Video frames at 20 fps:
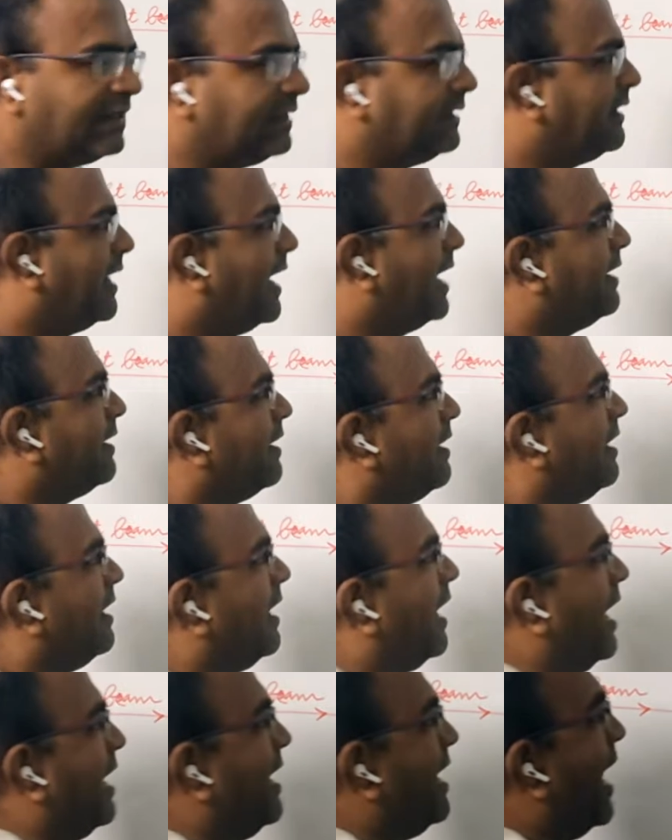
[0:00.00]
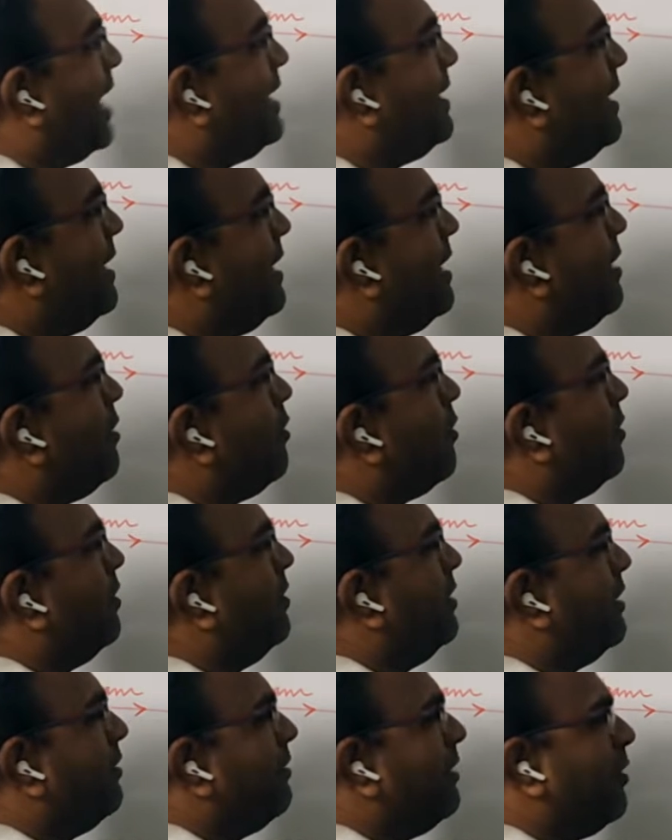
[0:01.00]
that a
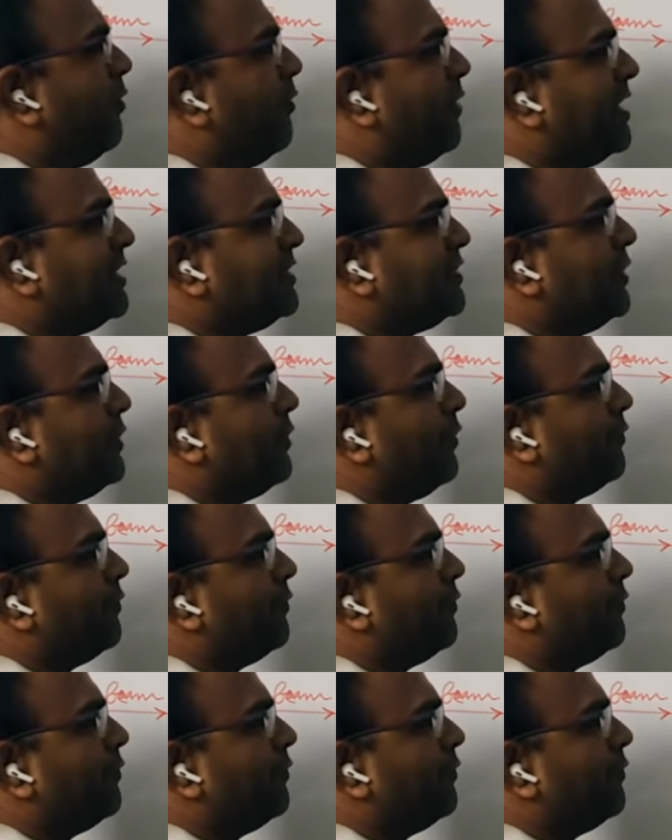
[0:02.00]
90-degree rotation